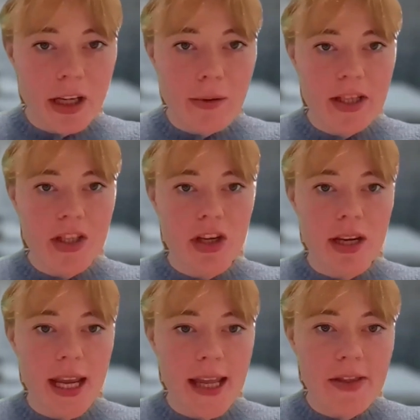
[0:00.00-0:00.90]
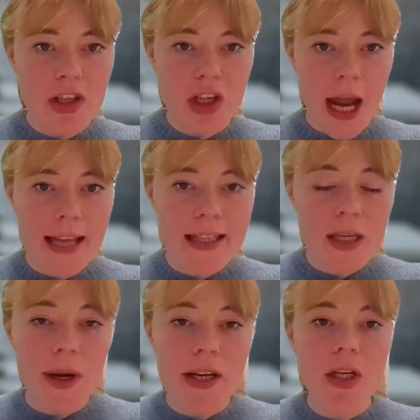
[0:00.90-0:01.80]
question in the chat,
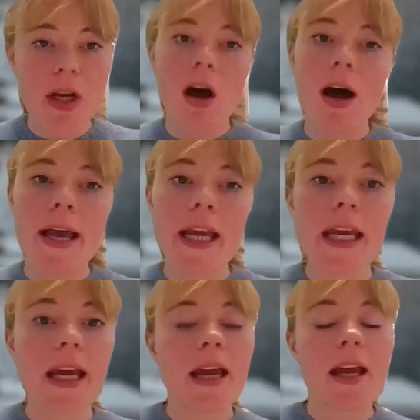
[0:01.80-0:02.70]
which I